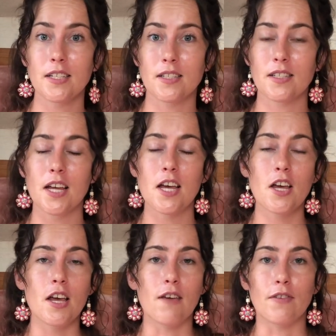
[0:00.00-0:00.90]
Just
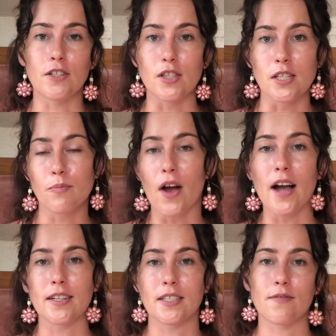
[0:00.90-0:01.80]
if it's this
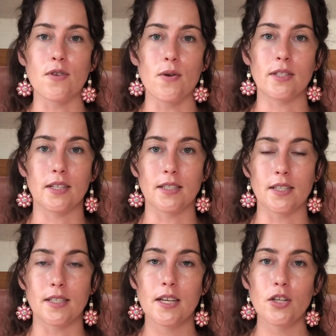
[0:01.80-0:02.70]
practice of noticing
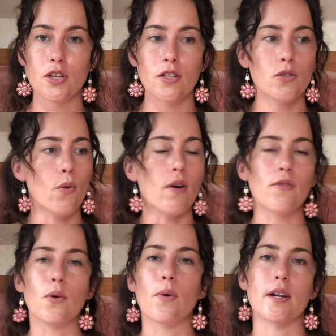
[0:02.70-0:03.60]
sensations, or if
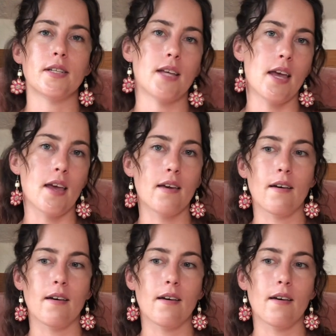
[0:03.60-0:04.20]
you want to take,